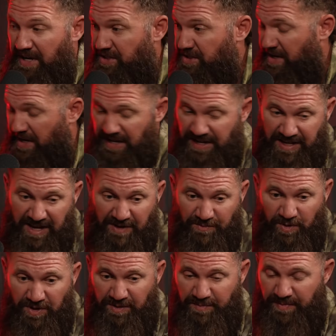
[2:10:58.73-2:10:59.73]
right? So like I
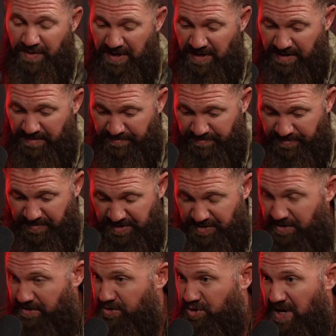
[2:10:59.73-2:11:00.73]
gave one to
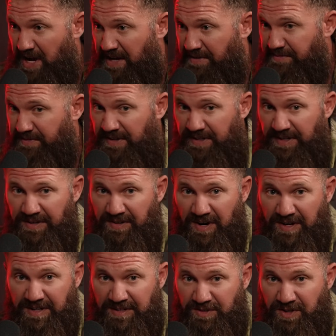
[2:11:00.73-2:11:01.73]
this dude John Finney,
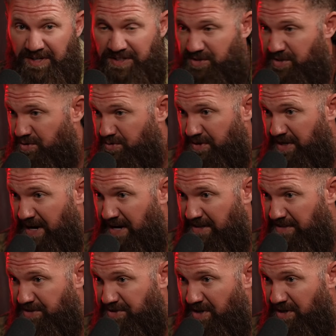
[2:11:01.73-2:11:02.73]
right? He's like just
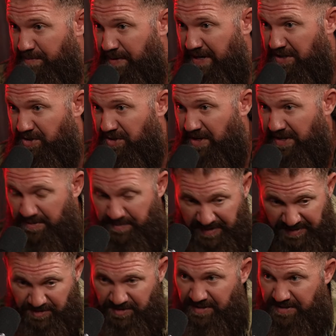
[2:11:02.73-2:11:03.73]
retired as sergeant major. Like
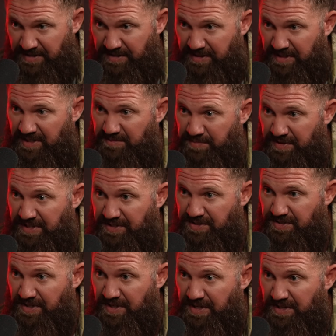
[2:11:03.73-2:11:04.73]
I'm like, you get to keep
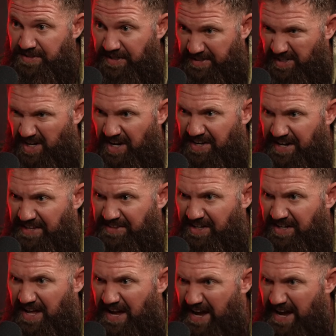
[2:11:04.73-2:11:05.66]
this, like the gun and the